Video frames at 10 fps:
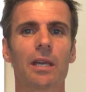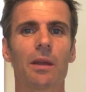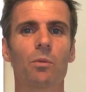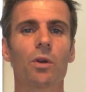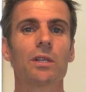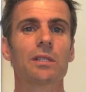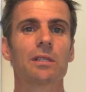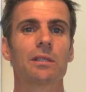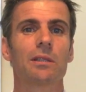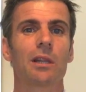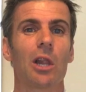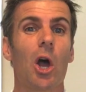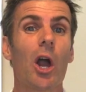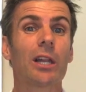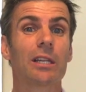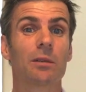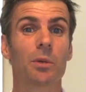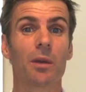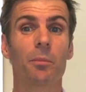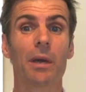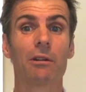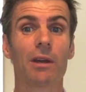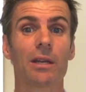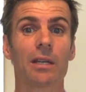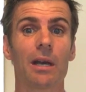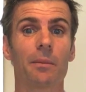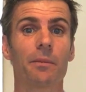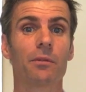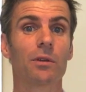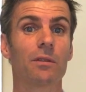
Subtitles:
and what is likely to be a better outcome for